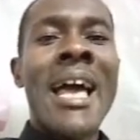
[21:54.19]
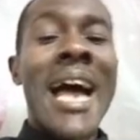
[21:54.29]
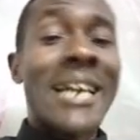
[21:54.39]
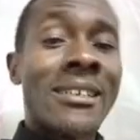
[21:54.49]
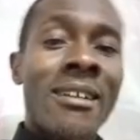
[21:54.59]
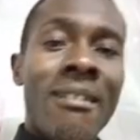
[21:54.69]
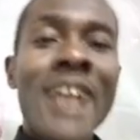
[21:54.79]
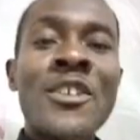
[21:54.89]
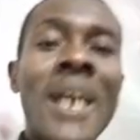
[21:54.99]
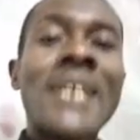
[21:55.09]
So
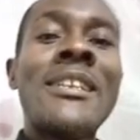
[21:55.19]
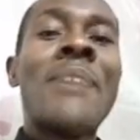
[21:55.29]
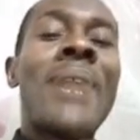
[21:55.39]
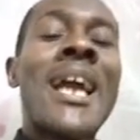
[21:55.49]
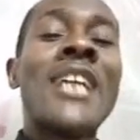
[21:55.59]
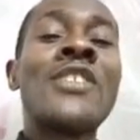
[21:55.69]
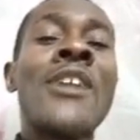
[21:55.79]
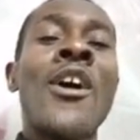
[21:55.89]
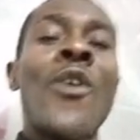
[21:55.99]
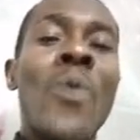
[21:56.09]
aphid is
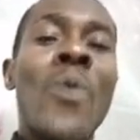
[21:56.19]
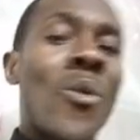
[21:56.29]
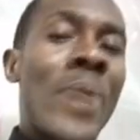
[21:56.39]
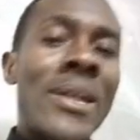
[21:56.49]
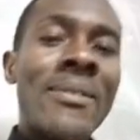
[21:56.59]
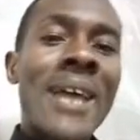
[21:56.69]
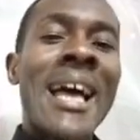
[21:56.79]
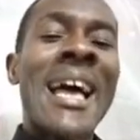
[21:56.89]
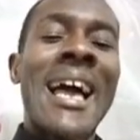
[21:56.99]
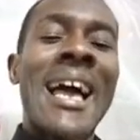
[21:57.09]
a very
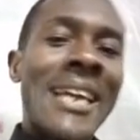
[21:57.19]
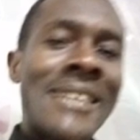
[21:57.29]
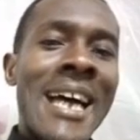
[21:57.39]
important